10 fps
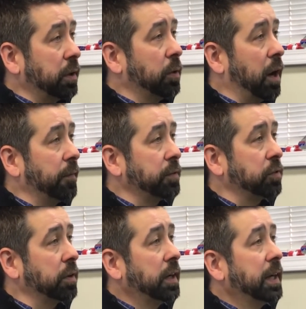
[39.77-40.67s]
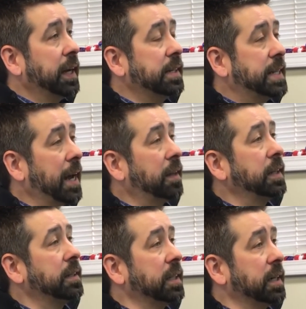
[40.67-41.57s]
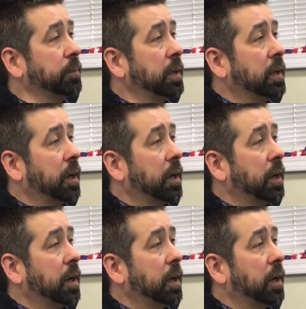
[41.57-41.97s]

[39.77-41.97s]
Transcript: loan officer and telling them